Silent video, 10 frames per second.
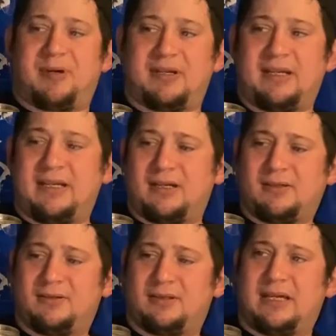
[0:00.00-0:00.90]
put in here
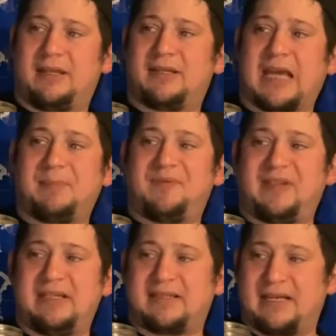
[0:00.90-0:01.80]
and the type of
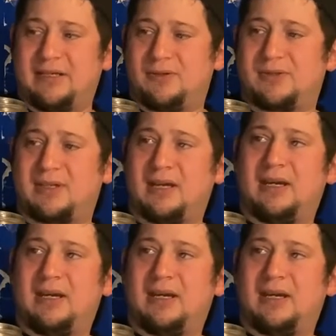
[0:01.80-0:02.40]
yeast I used